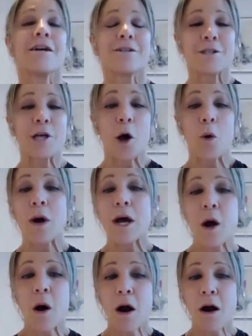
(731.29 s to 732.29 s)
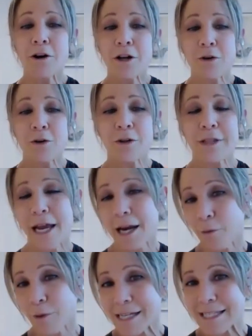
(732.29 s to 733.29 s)
So an article that
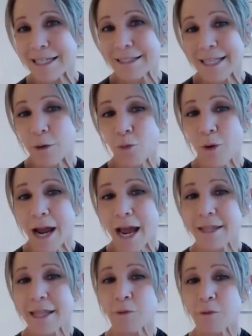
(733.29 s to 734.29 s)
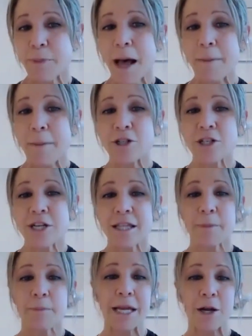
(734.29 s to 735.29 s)
I recently read that was published in
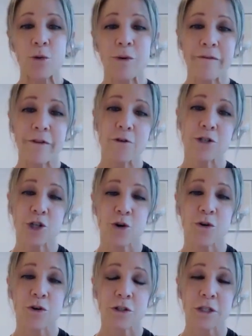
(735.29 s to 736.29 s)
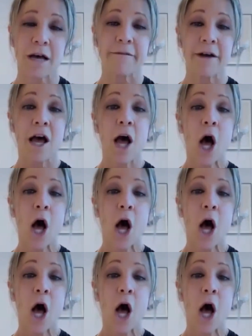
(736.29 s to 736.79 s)
the peer-reviewed journal of